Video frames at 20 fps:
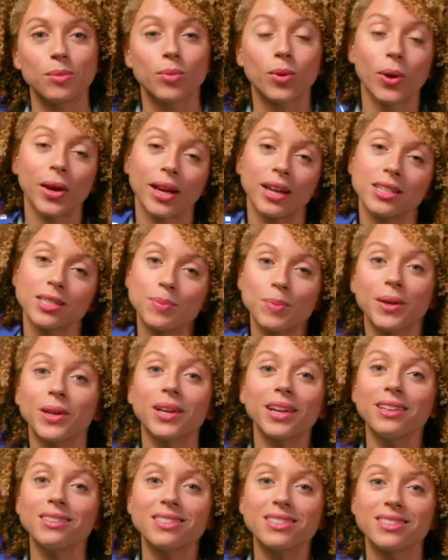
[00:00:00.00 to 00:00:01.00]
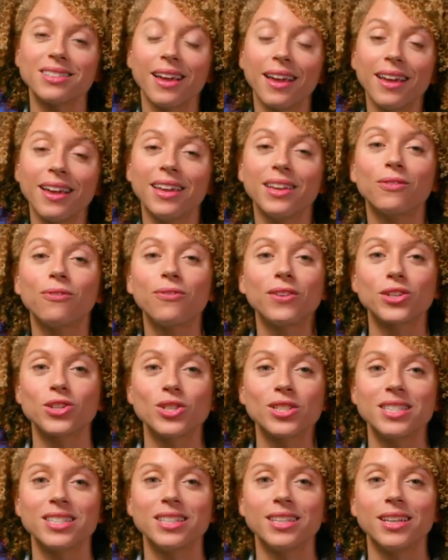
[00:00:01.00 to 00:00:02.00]
employee experience,
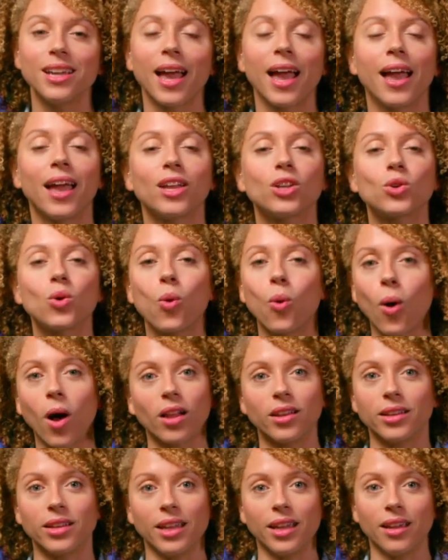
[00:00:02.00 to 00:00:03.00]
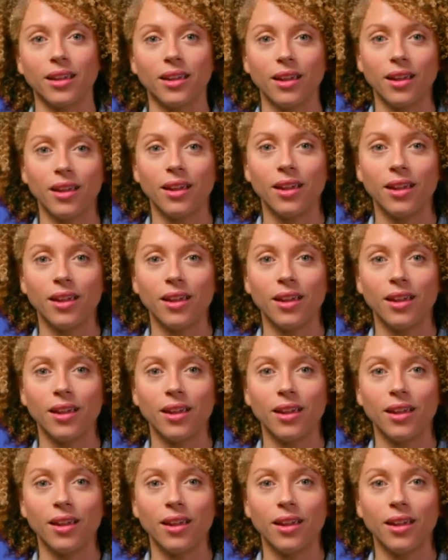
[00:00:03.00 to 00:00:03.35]
efficiency, and quality.